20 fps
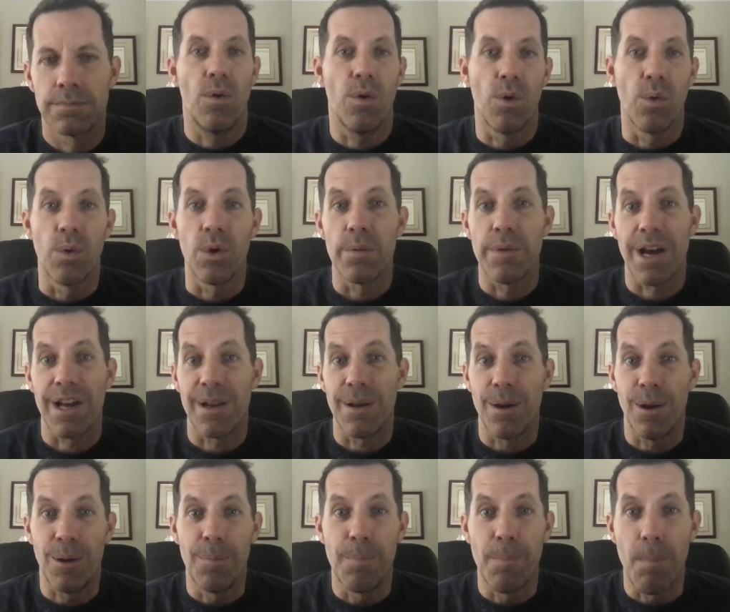Or what
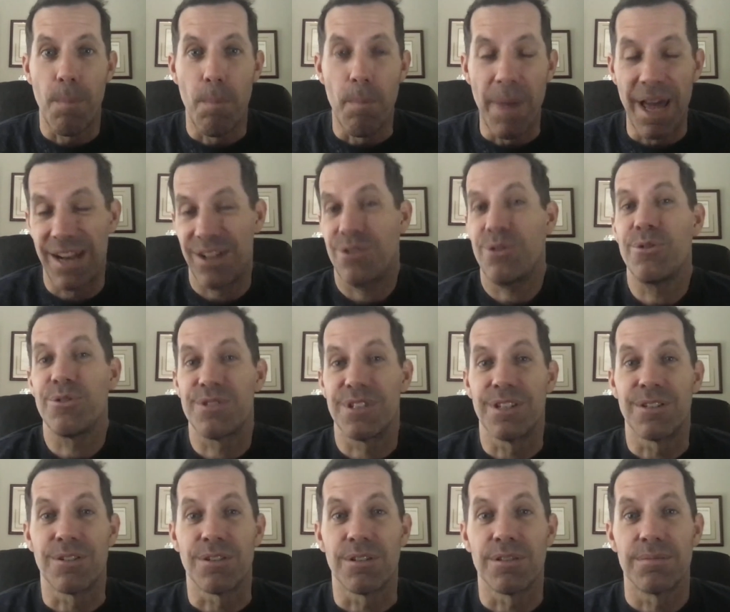about a medical
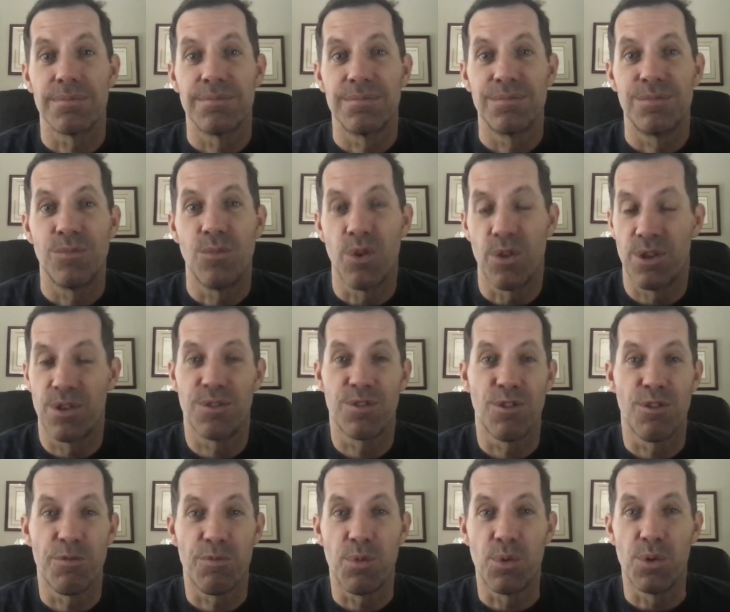center with a
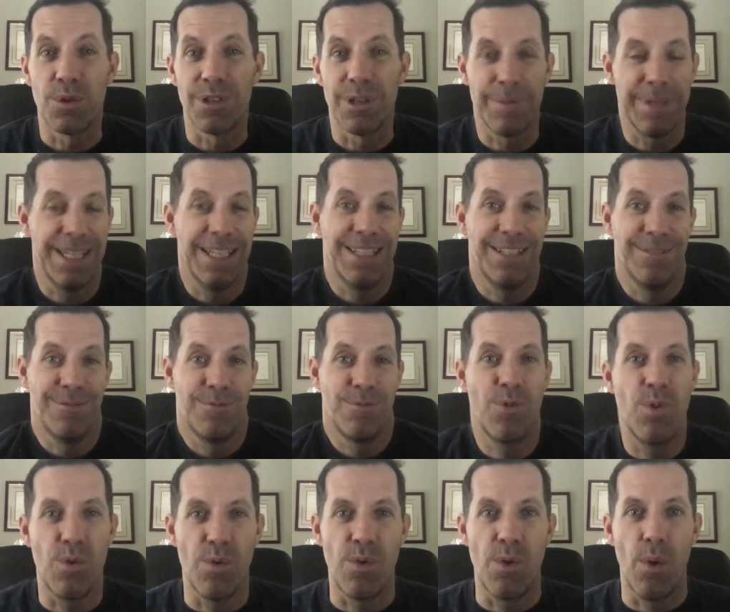surf pool? I mean,
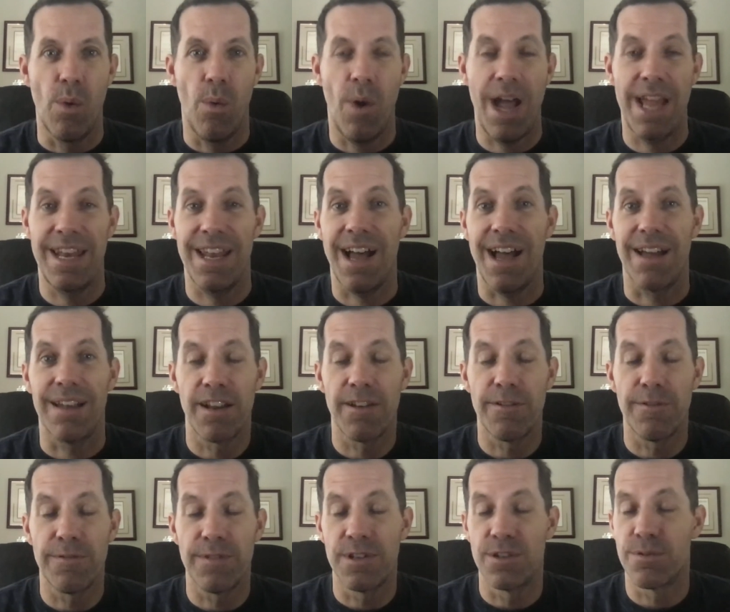why not?
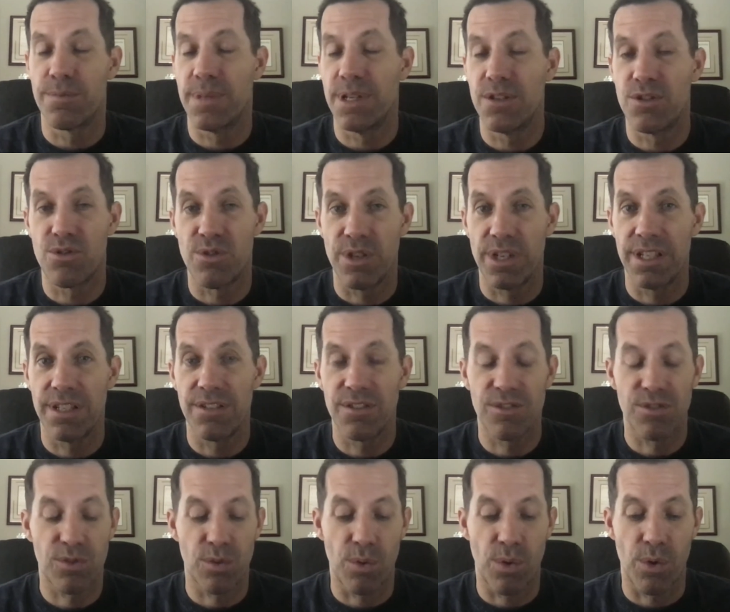There's been
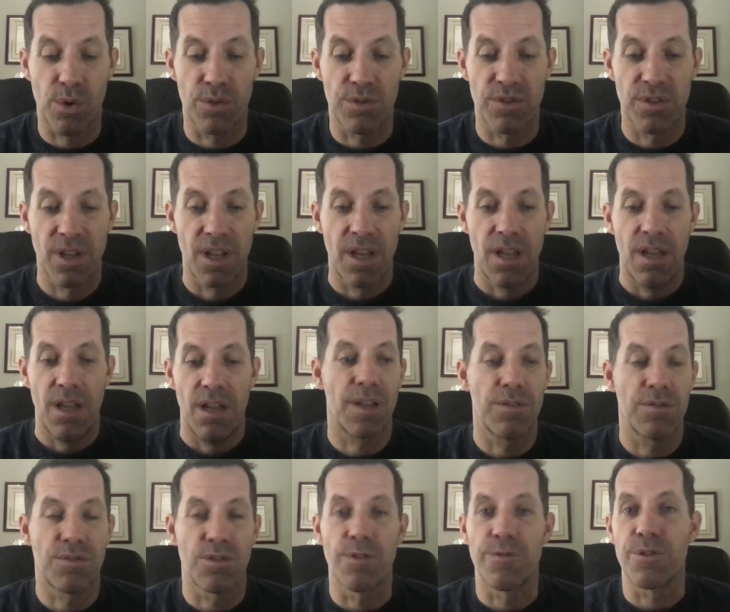trends towards
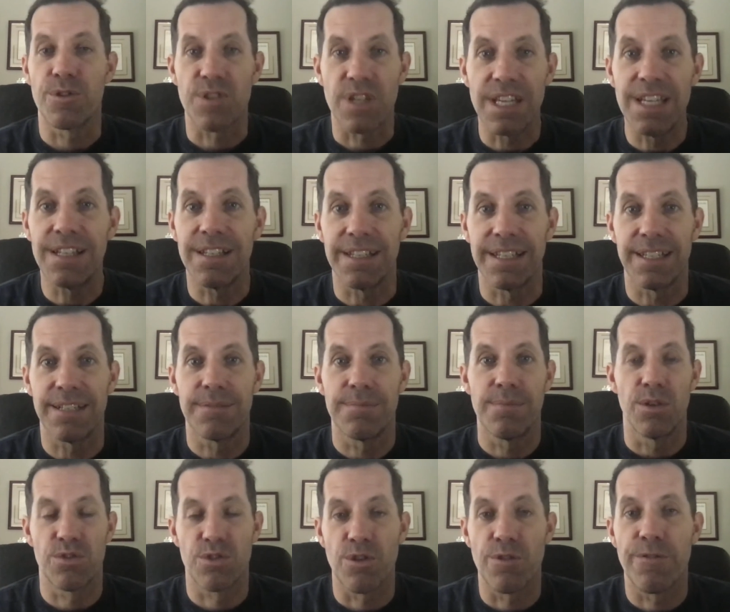surfers healing,
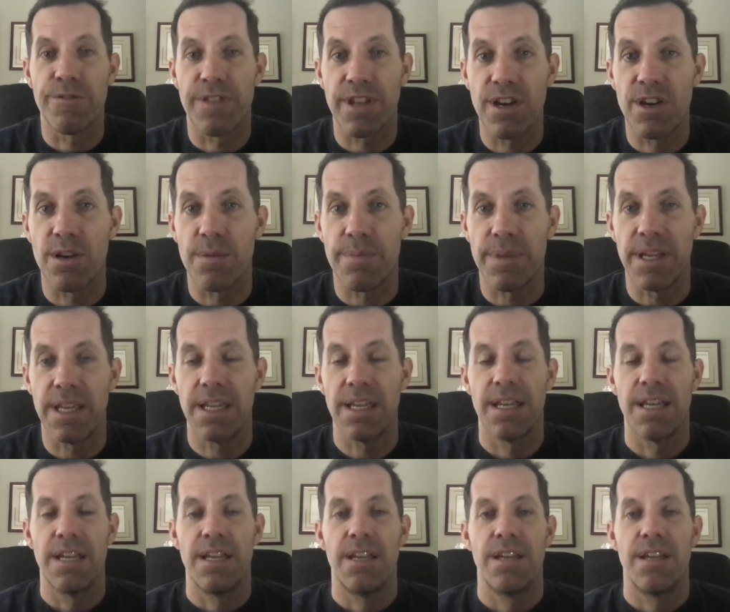surf therapy.